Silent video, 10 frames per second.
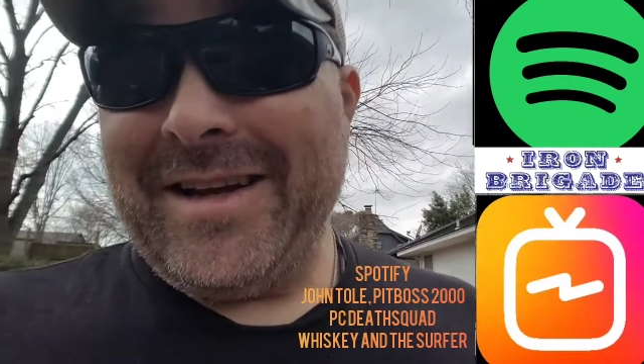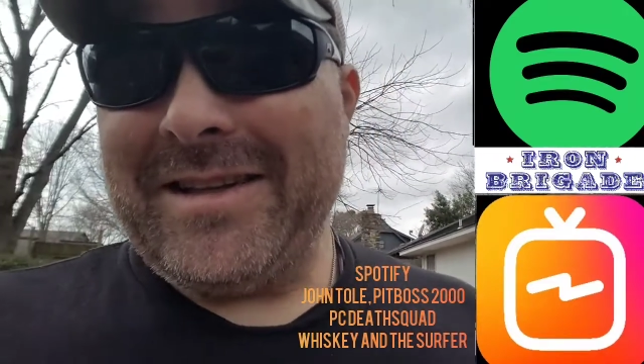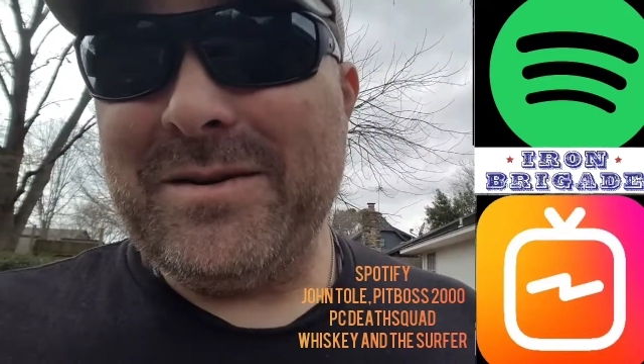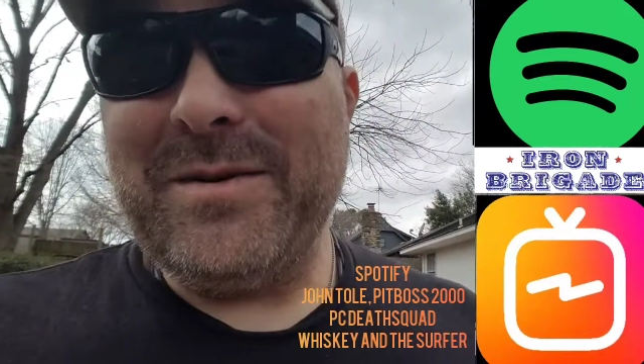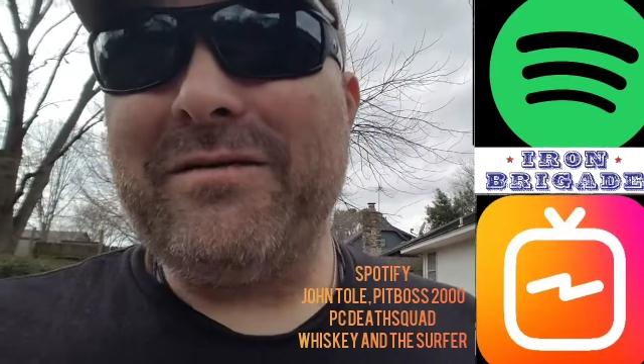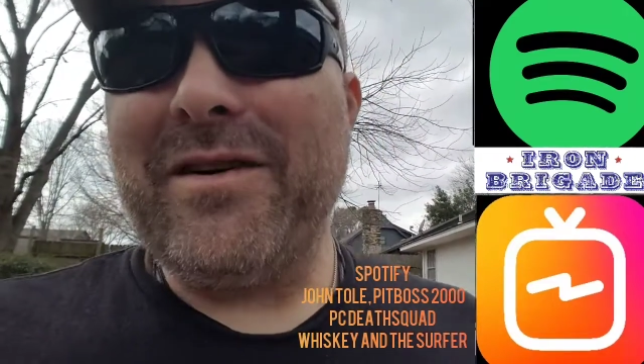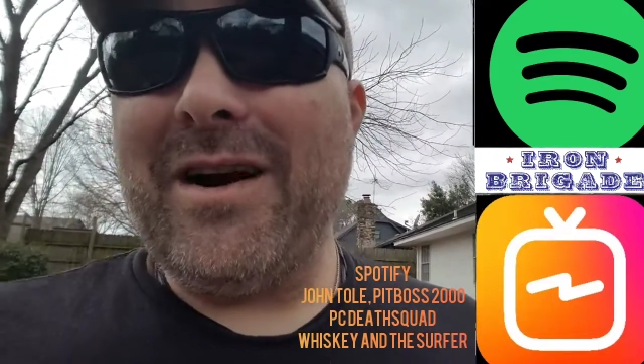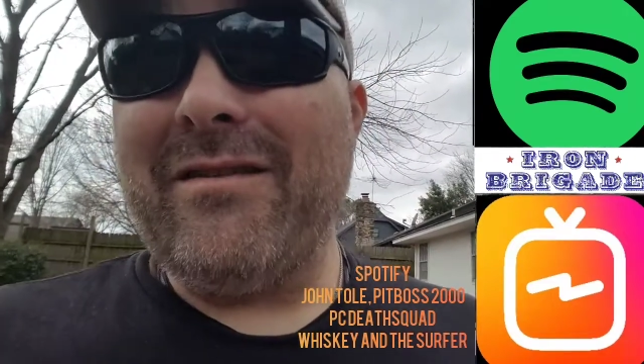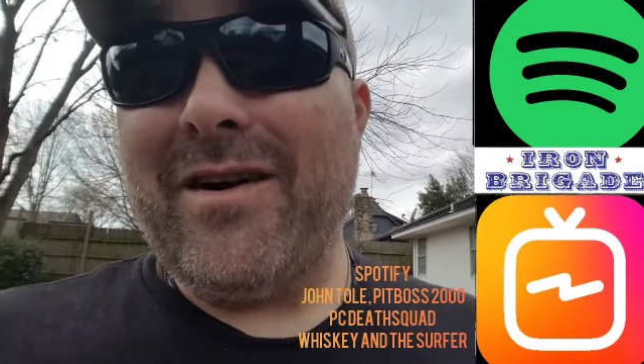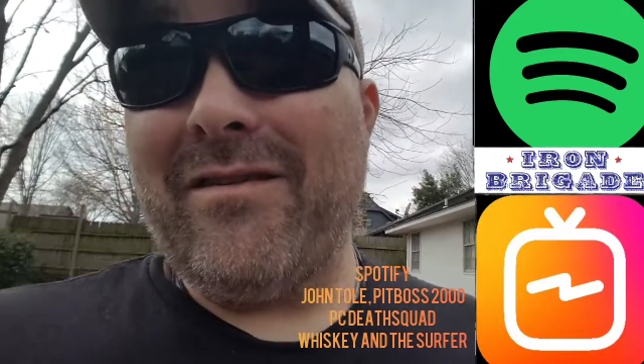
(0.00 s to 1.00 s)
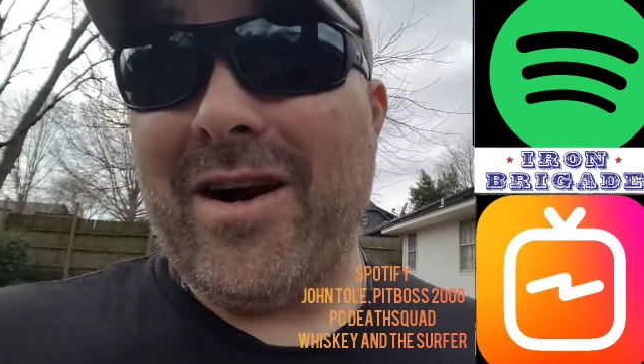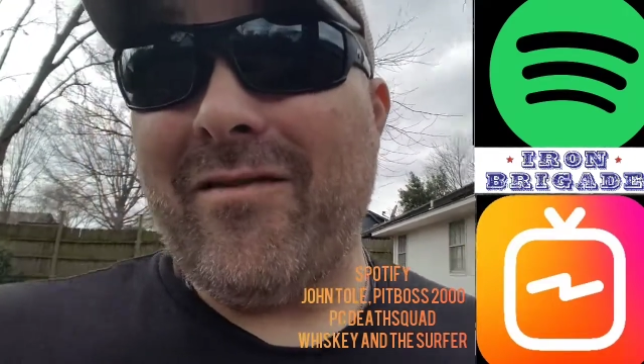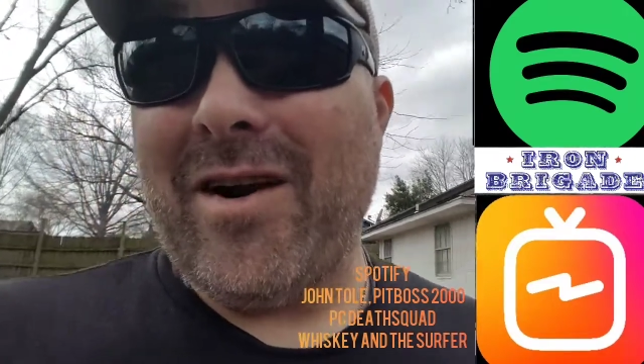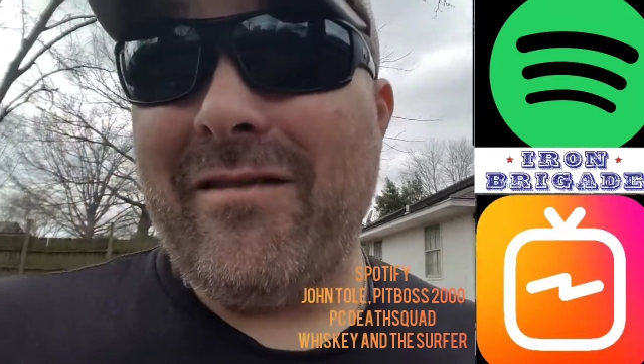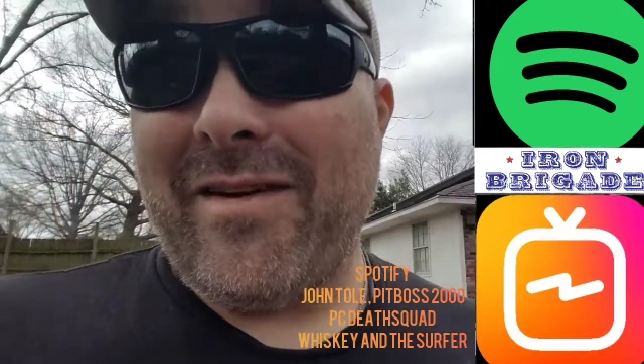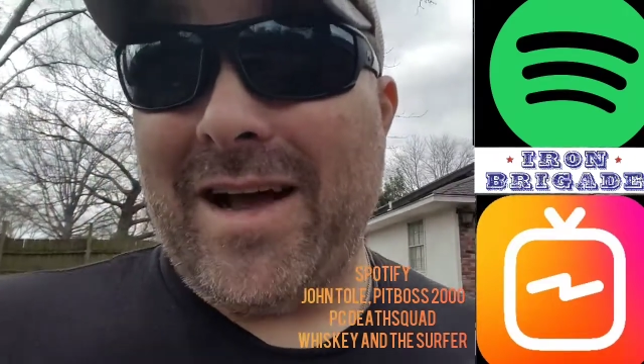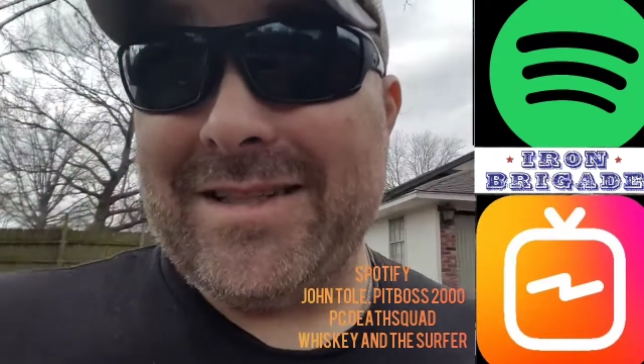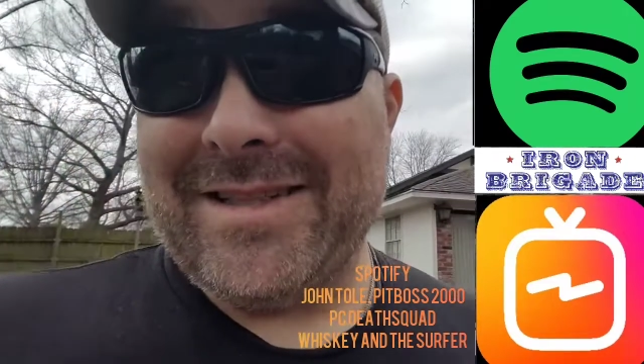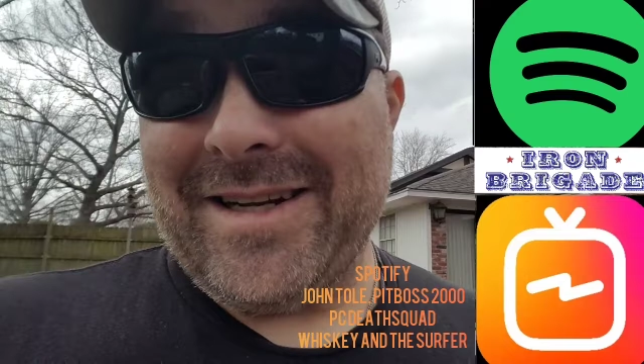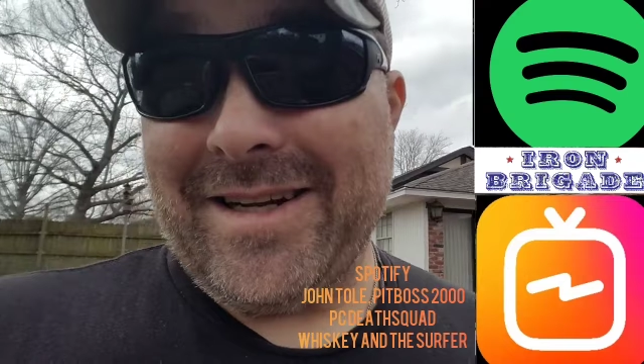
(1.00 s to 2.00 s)
it's going to be very, very, very, very
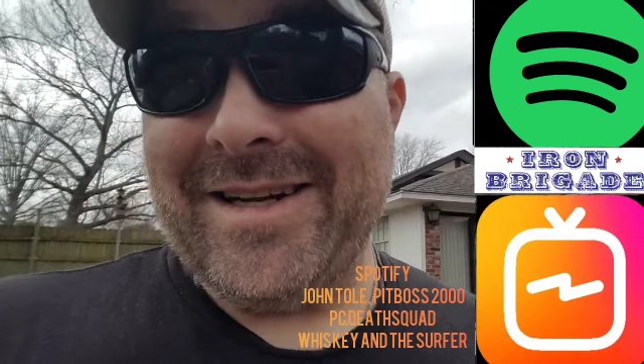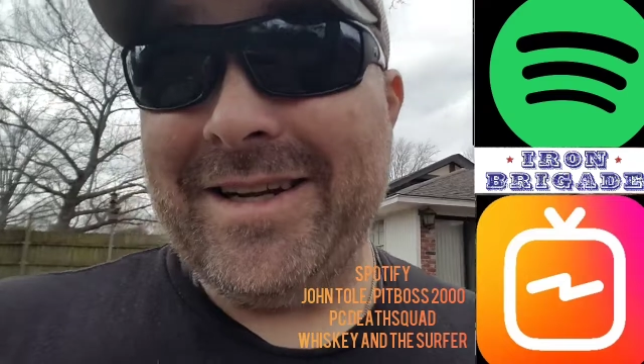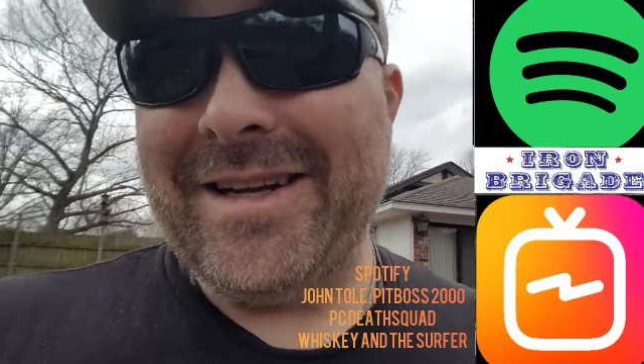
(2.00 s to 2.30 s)
fascinating.